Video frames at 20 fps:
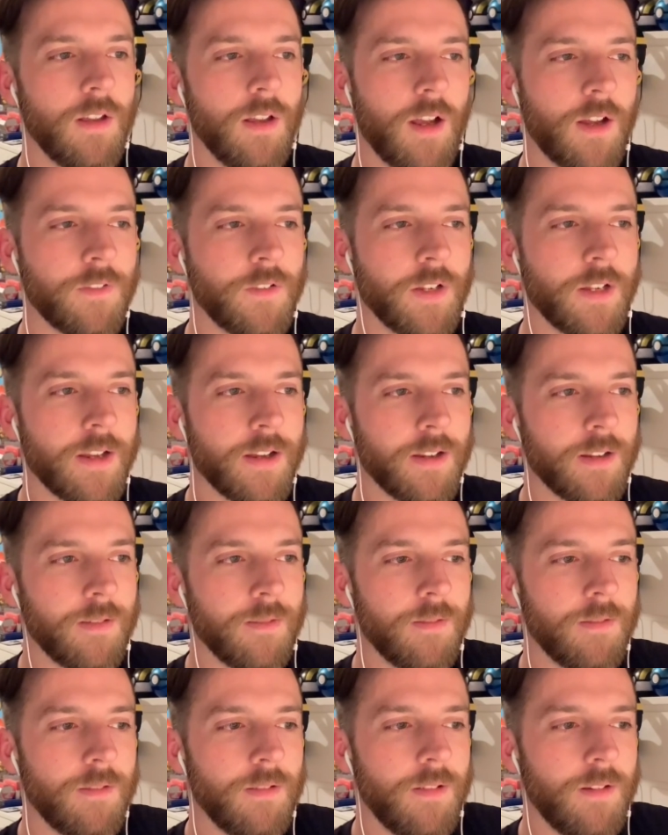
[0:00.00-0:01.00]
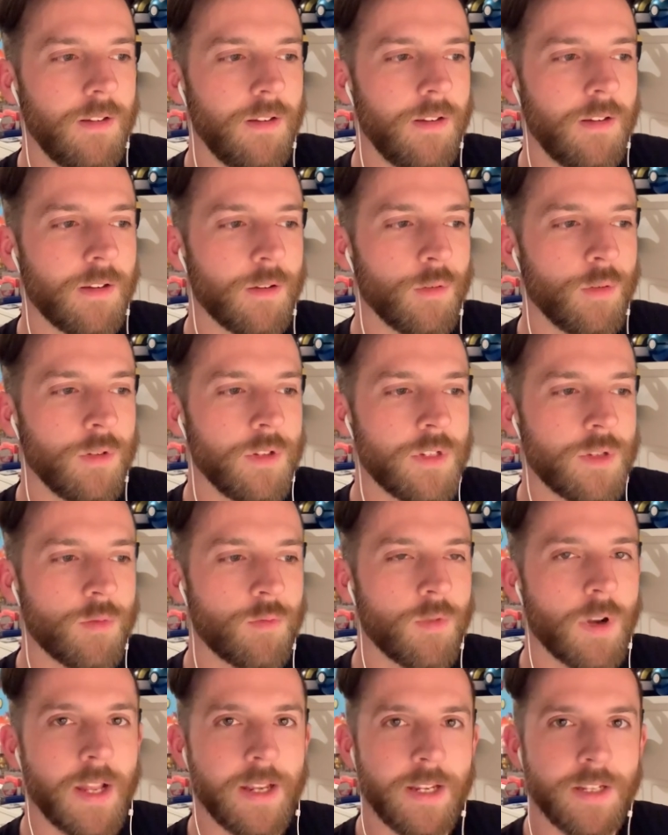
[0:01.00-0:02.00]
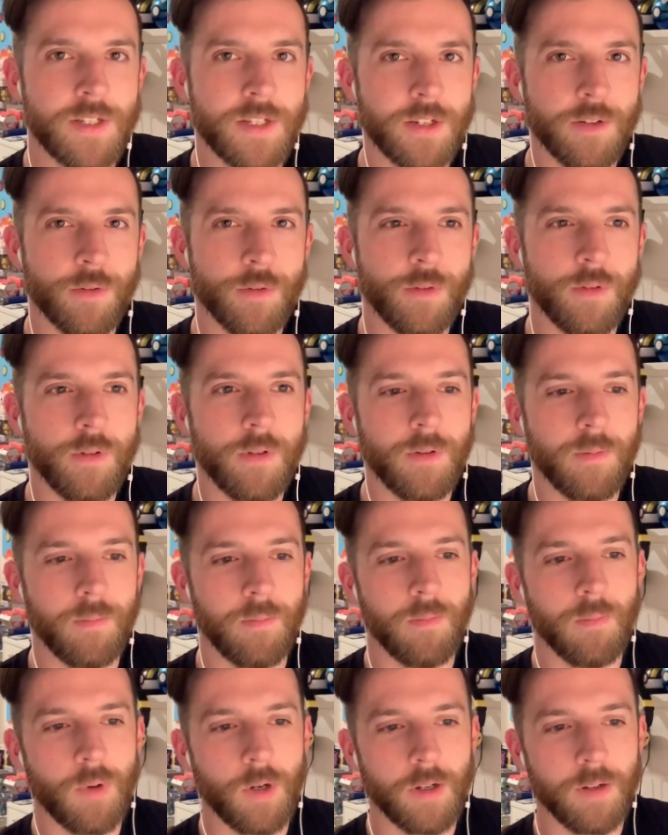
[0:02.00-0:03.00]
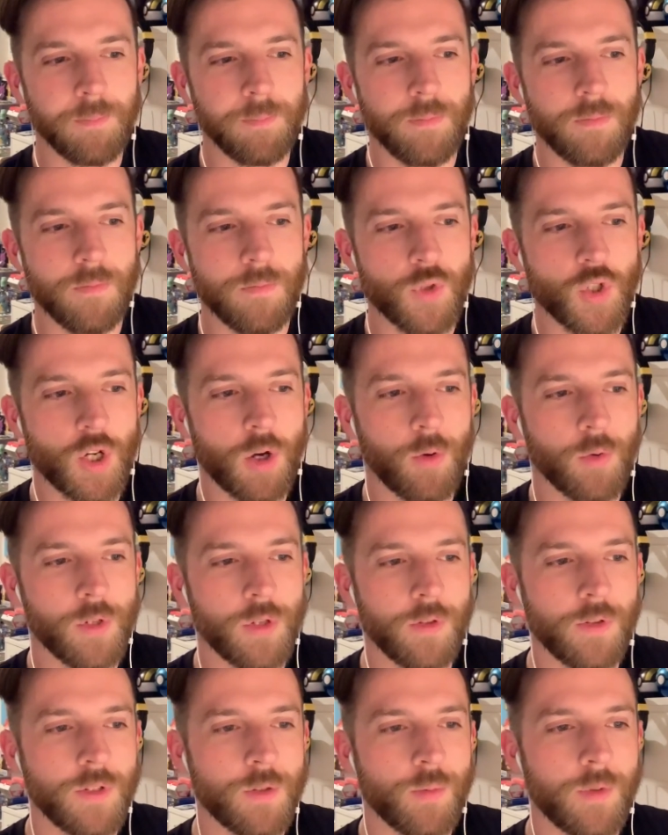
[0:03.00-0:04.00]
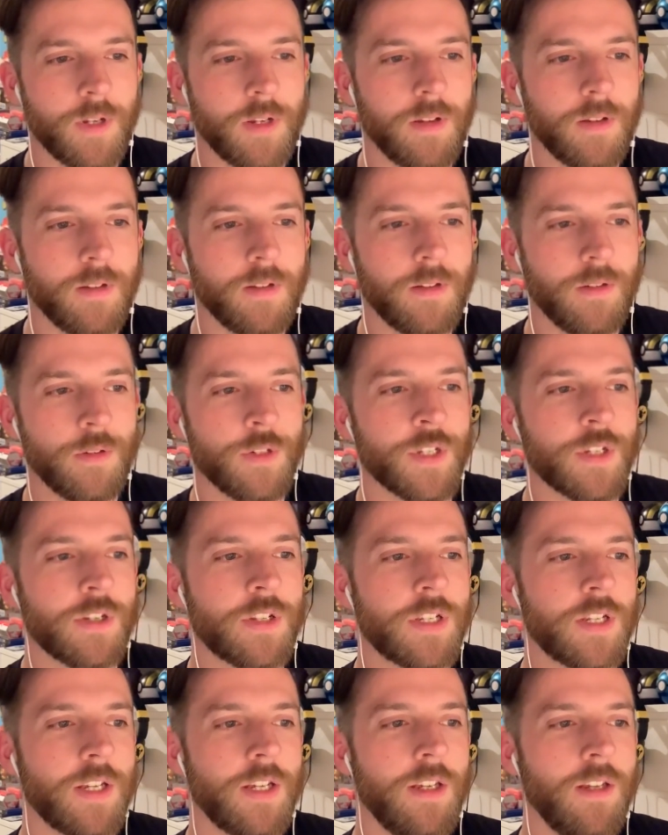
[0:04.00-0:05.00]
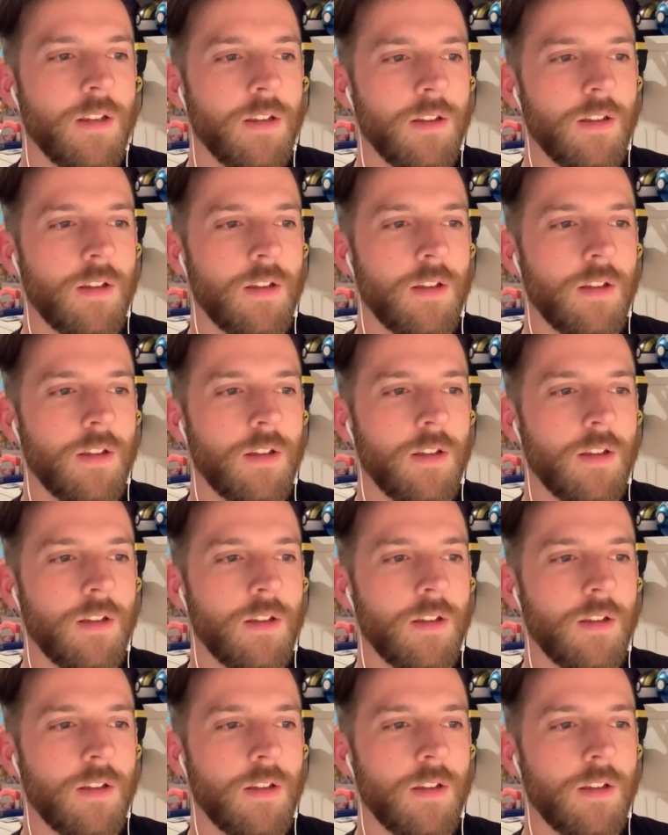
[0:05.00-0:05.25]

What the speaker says: I think that, you know, is all related to my childhood, when I used to see